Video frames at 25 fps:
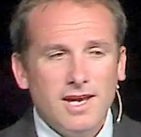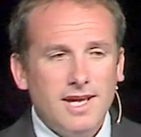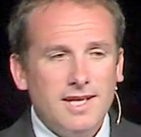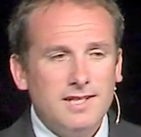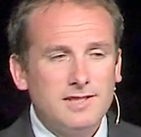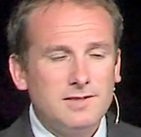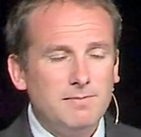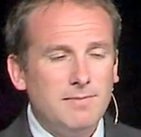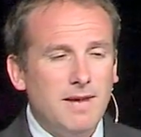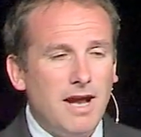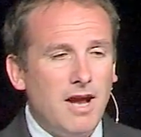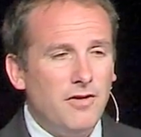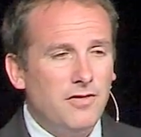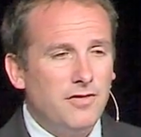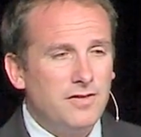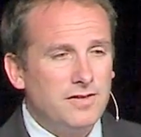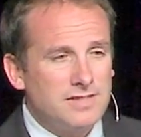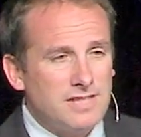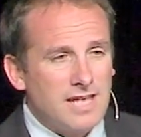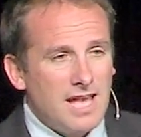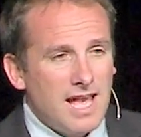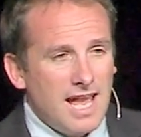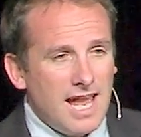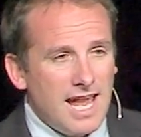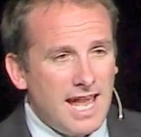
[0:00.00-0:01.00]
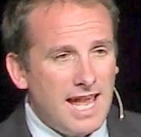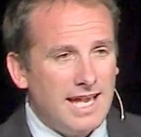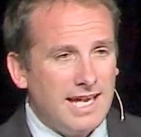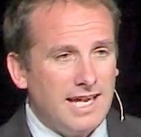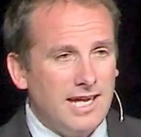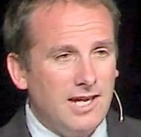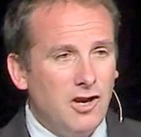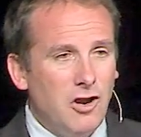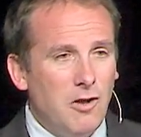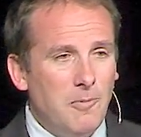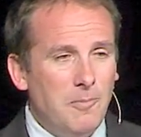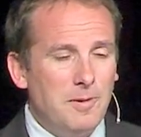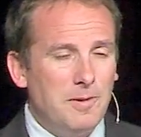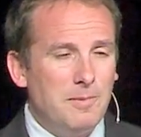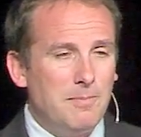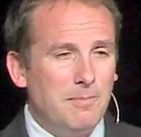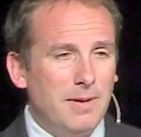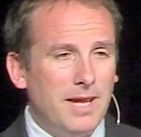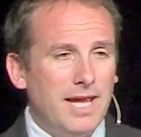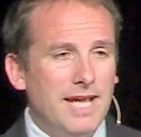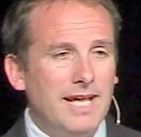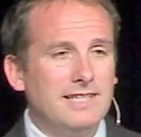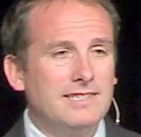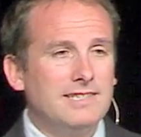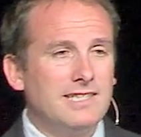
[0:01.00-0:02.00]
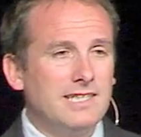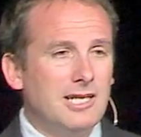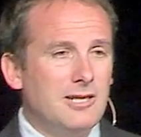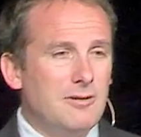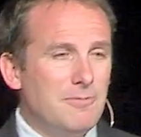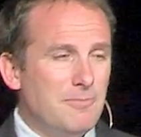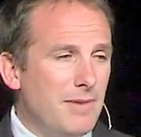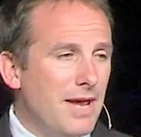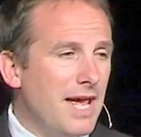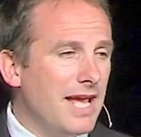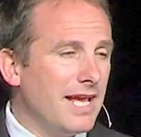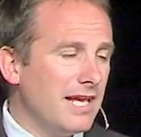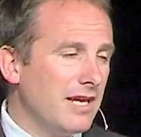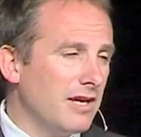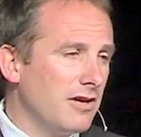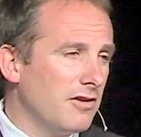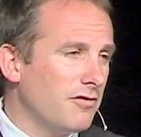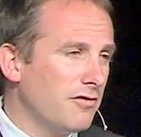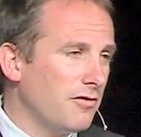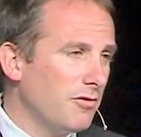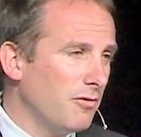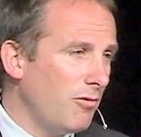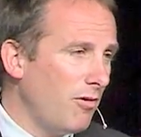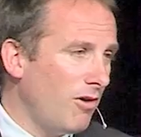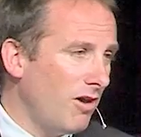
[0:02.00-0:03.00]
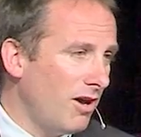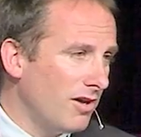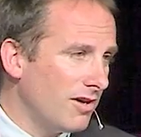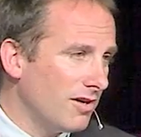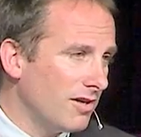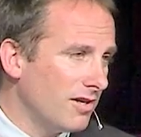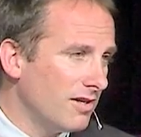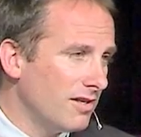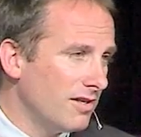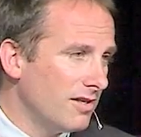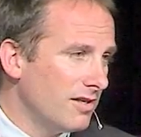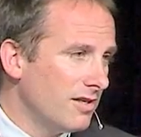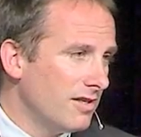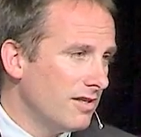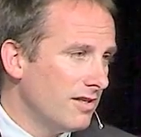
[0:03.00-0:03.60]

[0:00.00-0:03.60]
its mouth is hanging open, panting and begging for water.